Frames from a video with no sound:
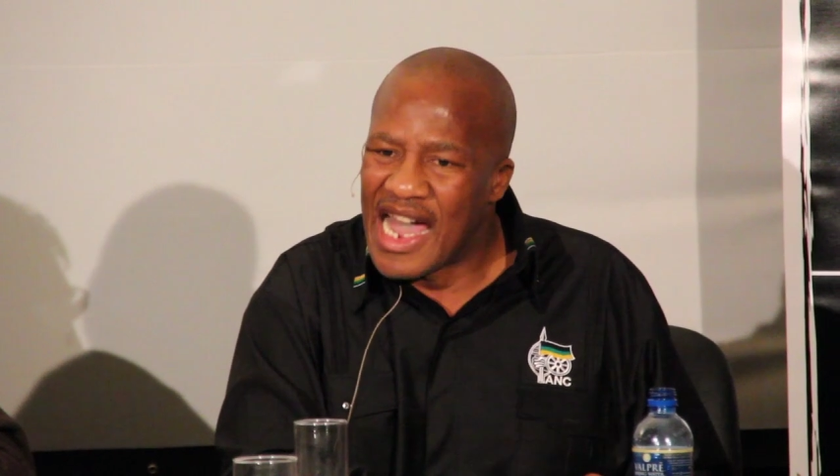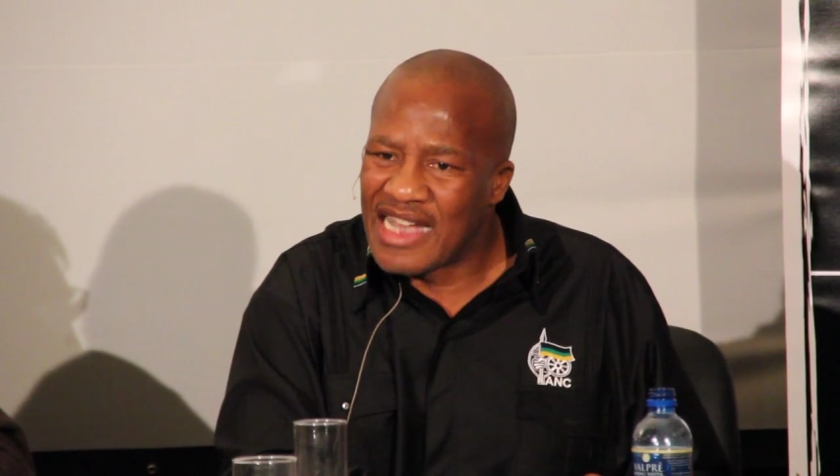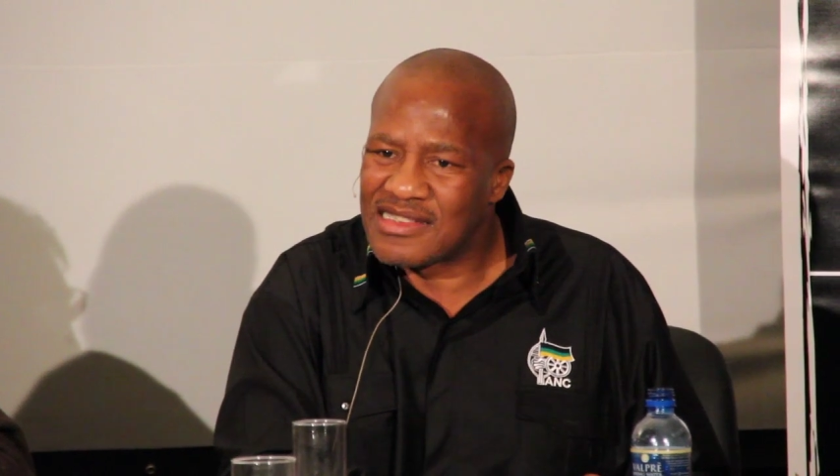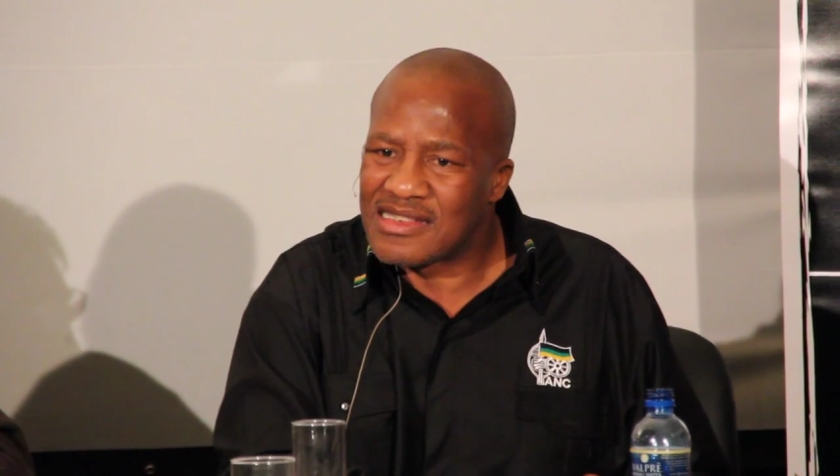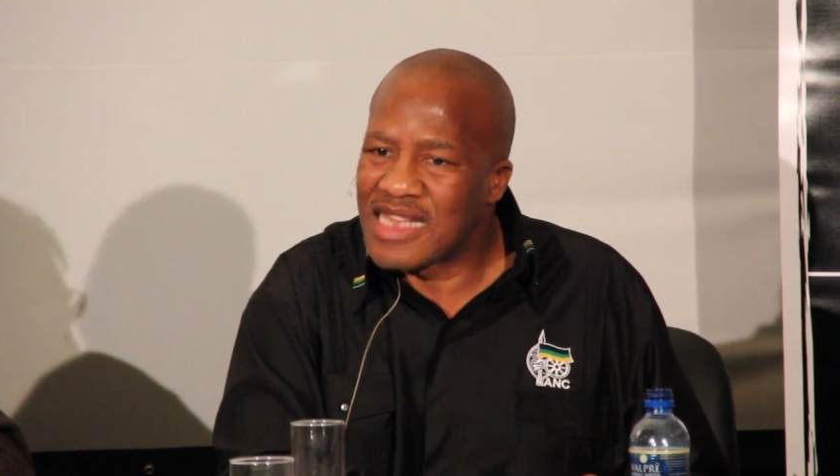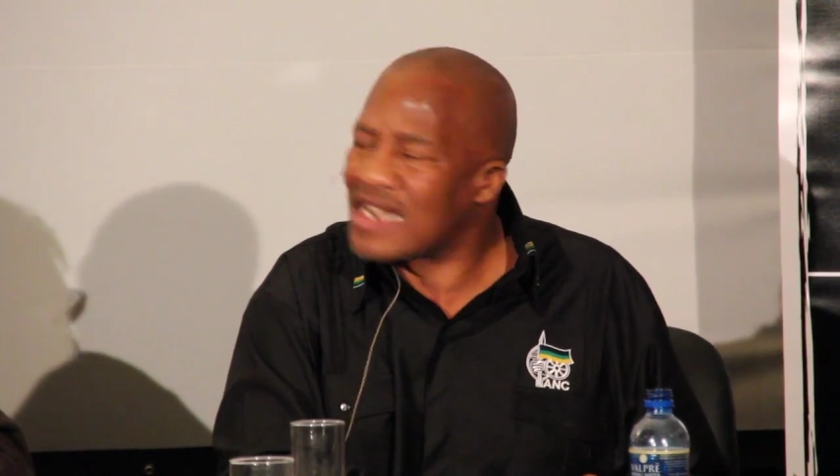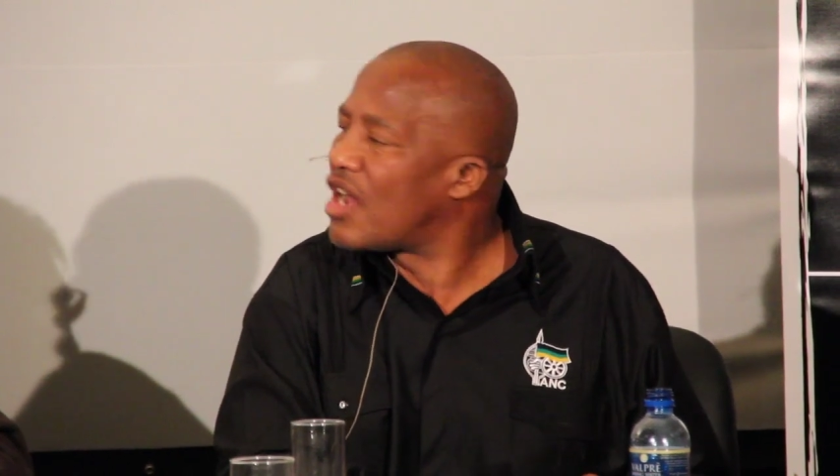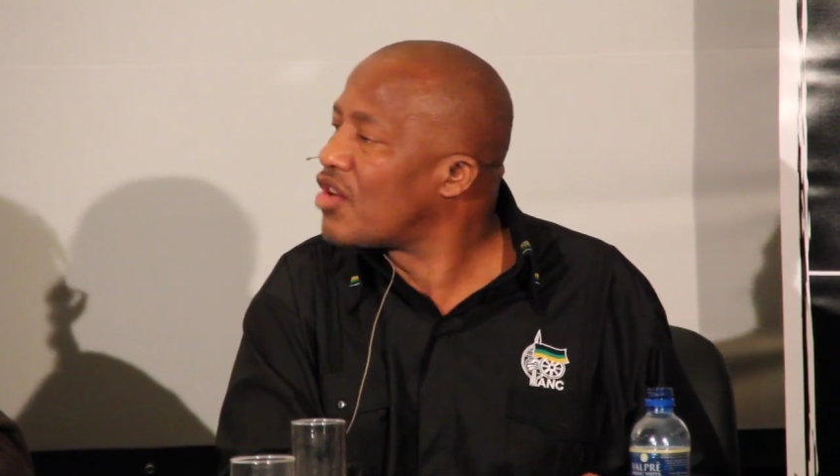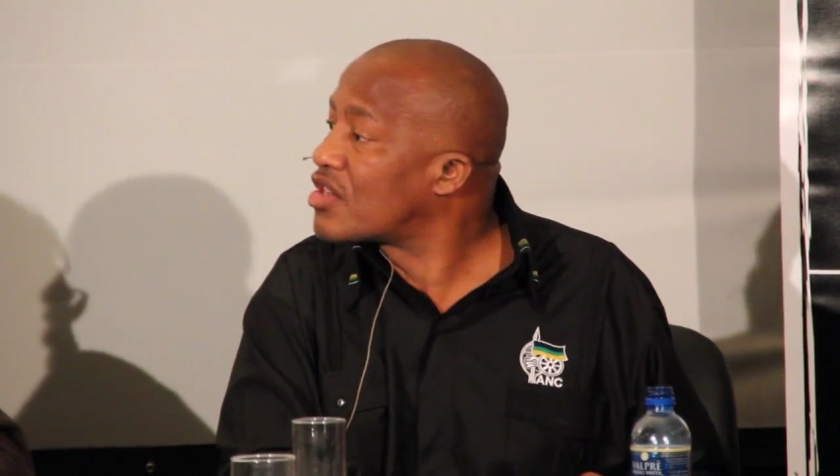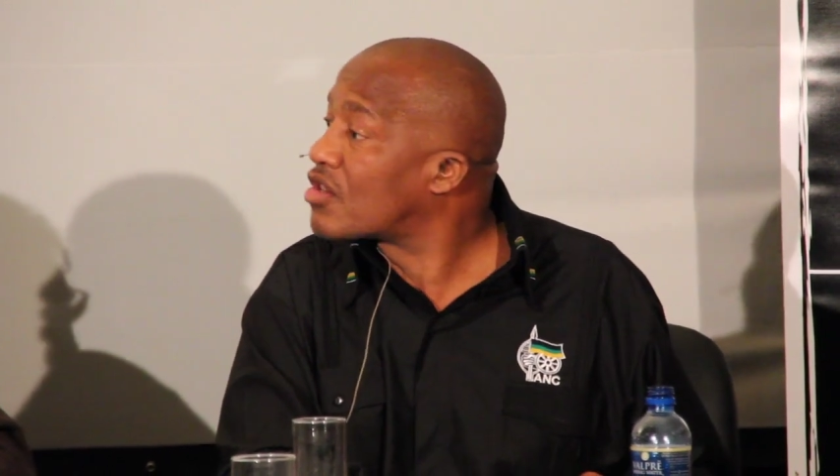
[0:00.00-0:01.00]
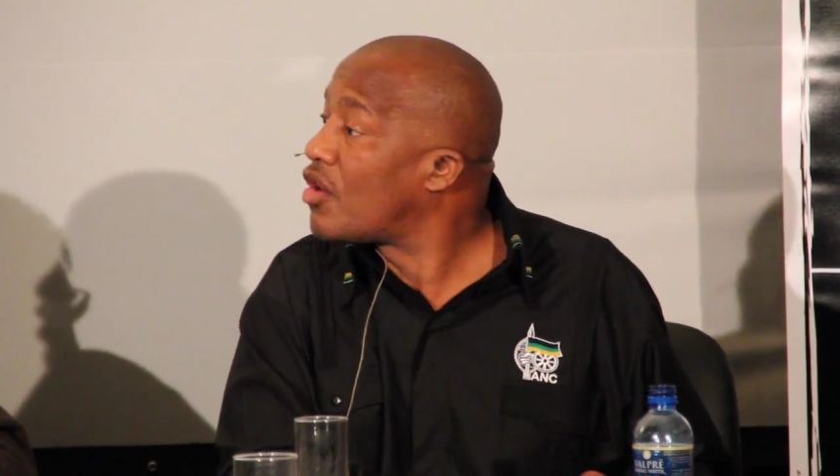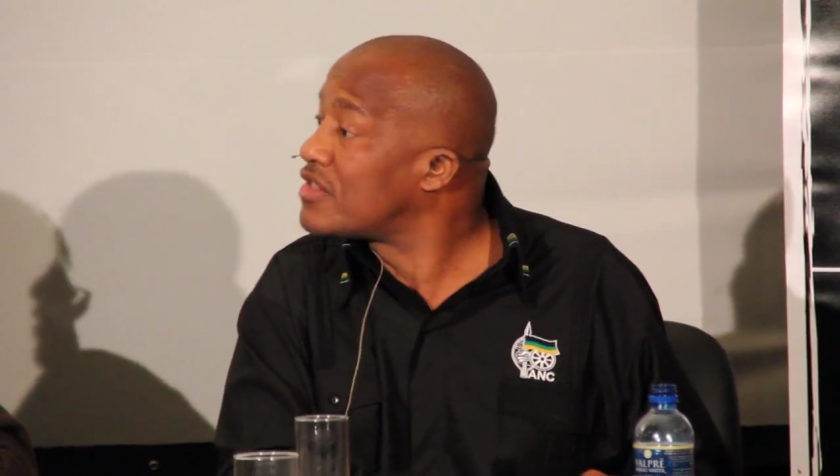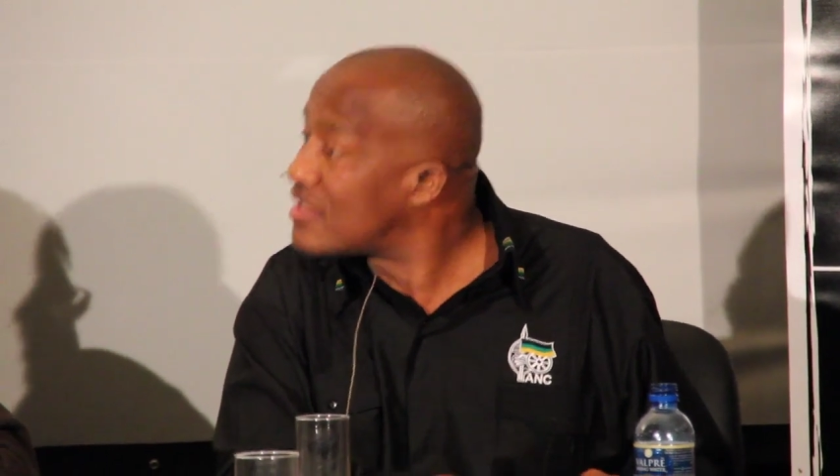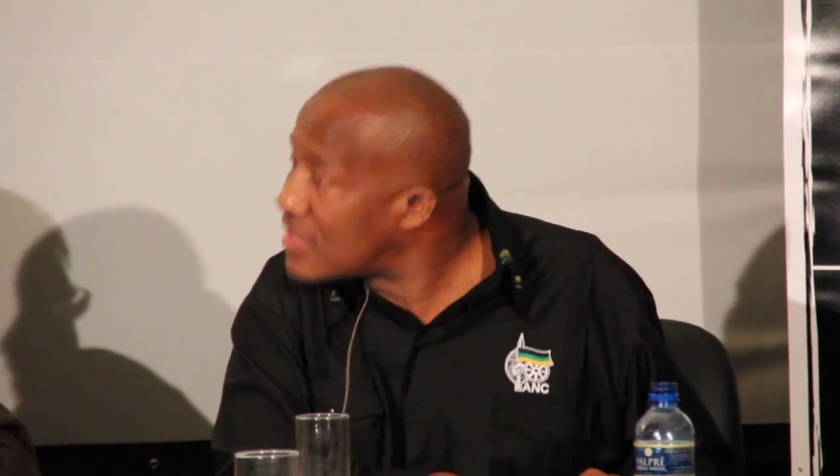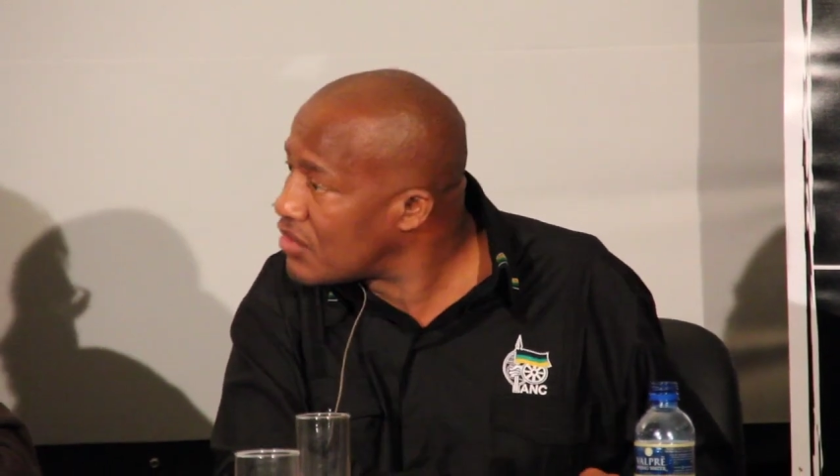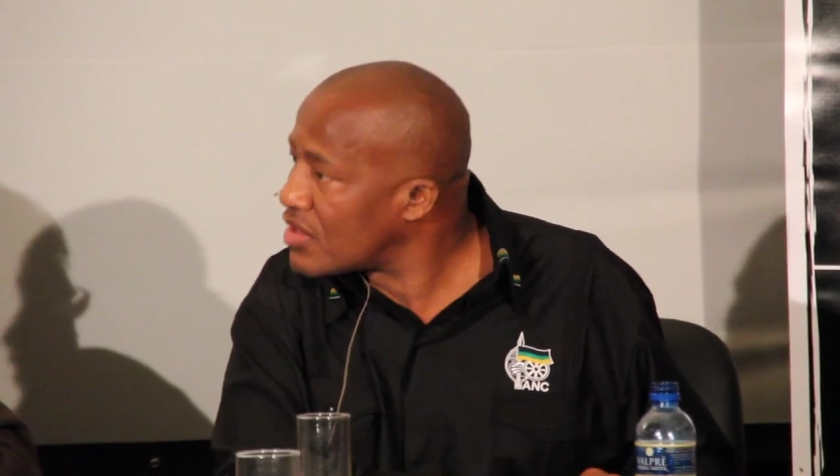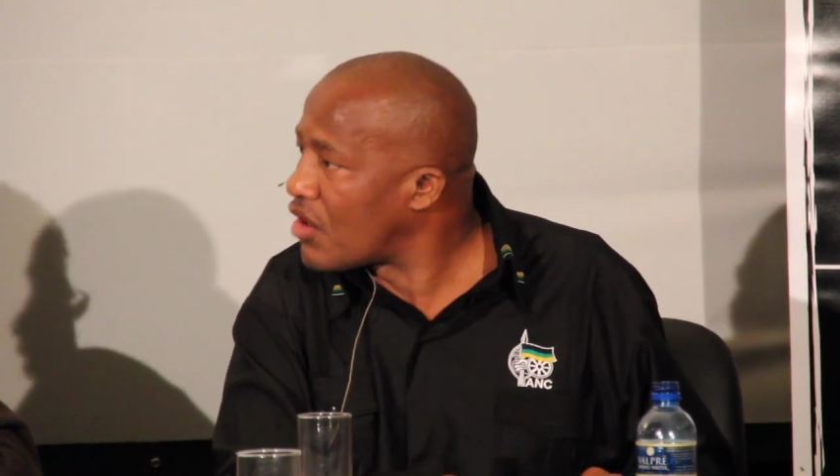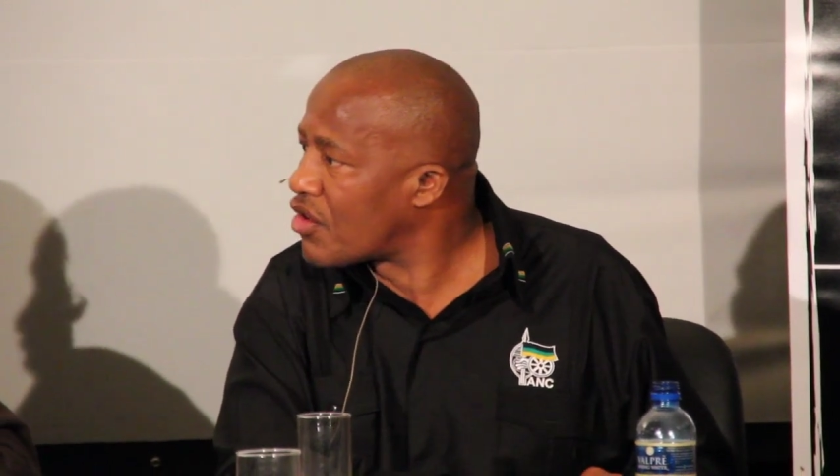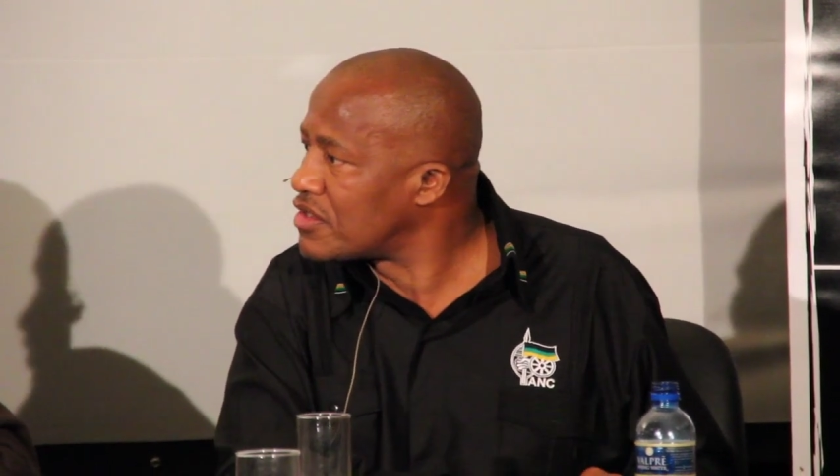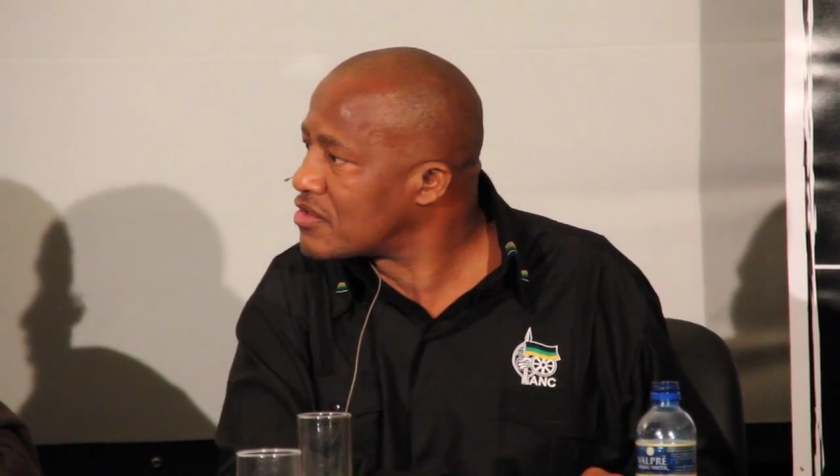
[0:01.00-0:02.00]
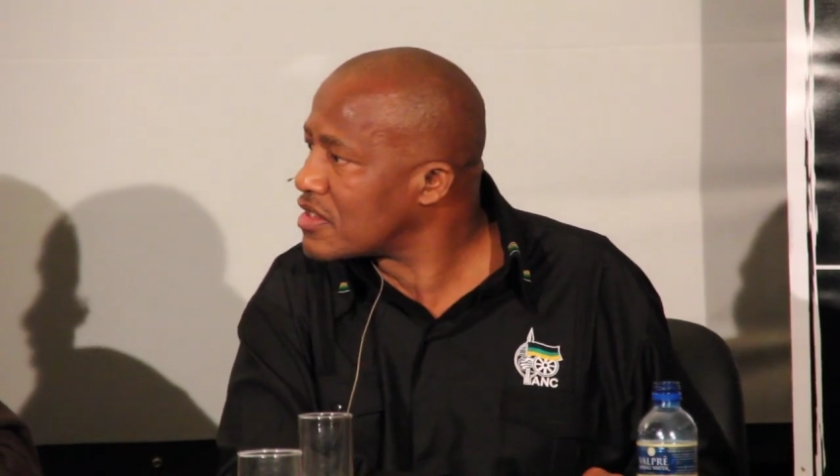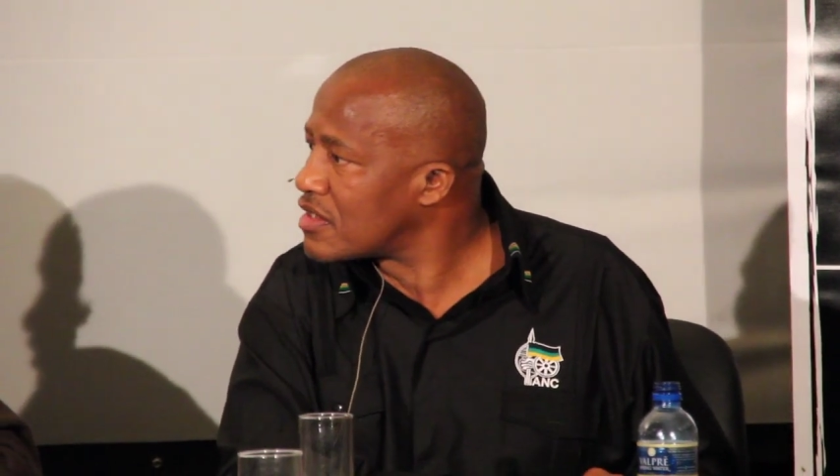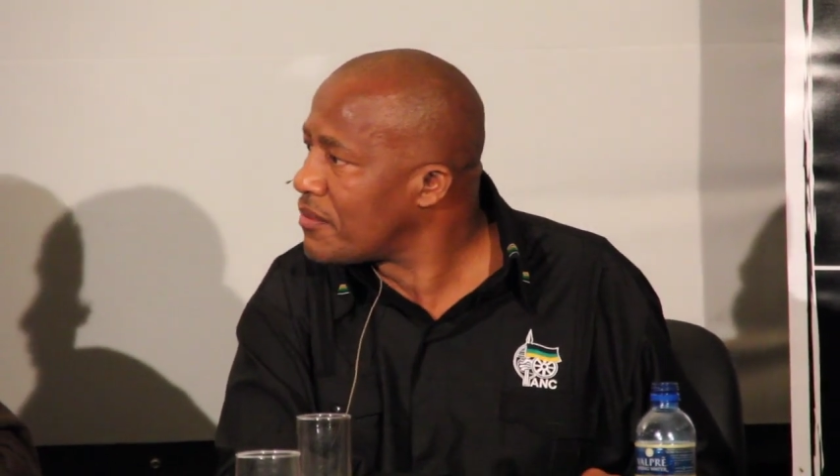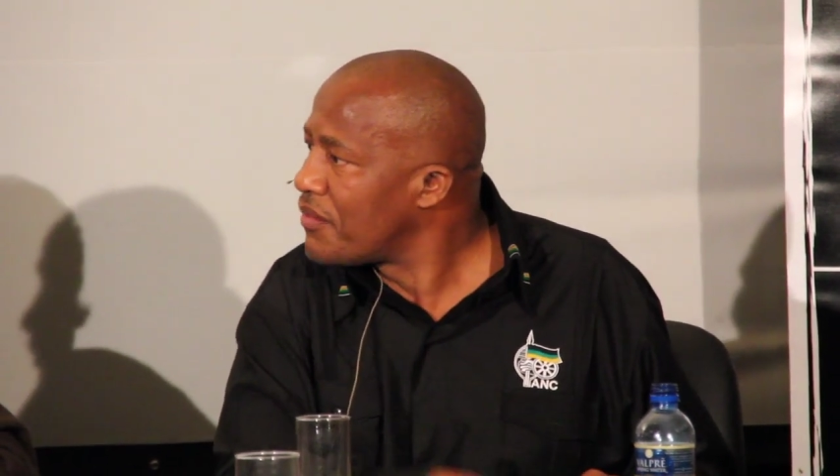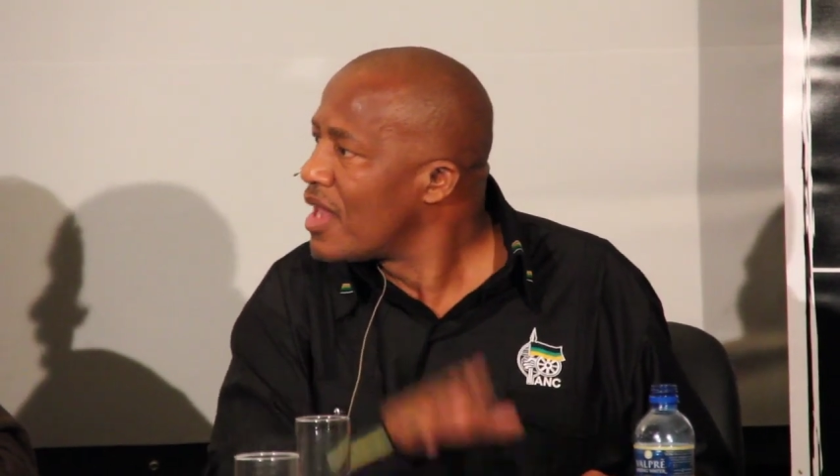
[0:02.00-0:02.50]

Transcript: lights that are not consistent with our constitution.